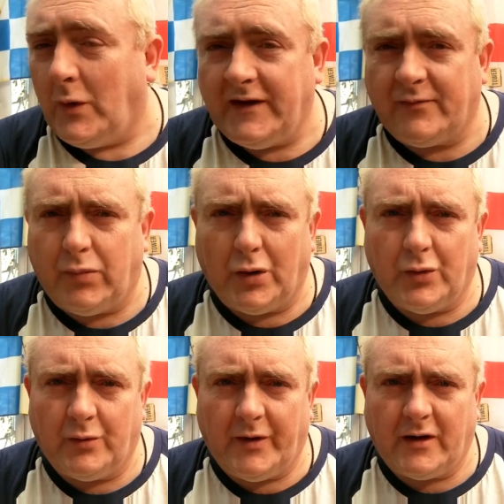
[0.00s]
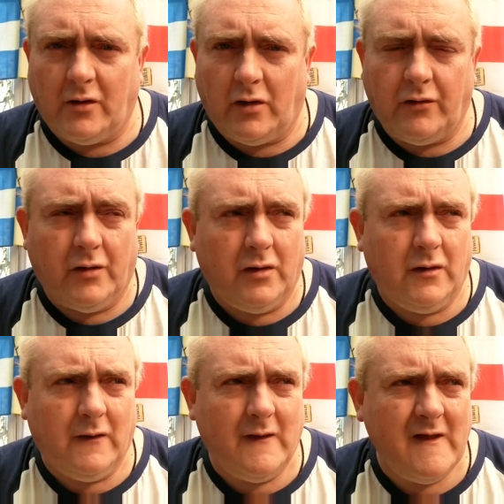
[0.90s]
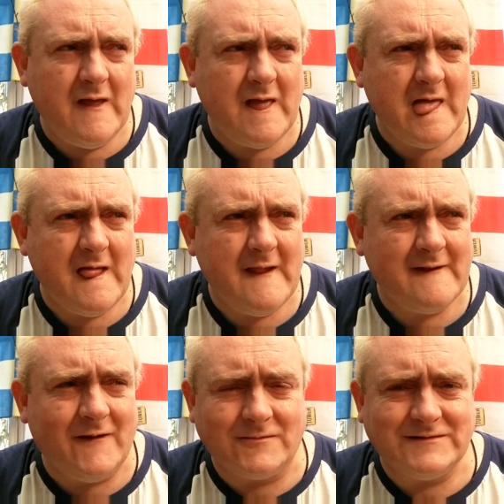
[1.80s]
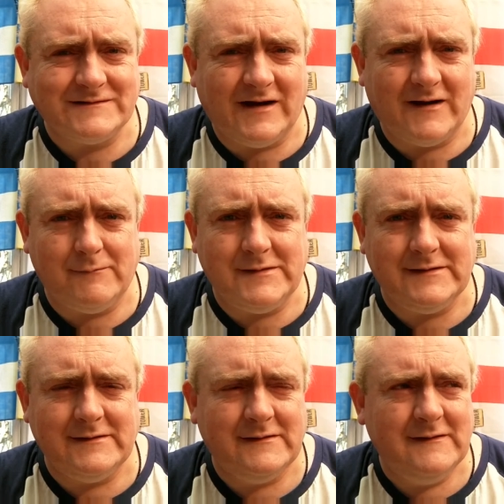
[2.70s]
The weight's ballooned back on. Doctor's not happy.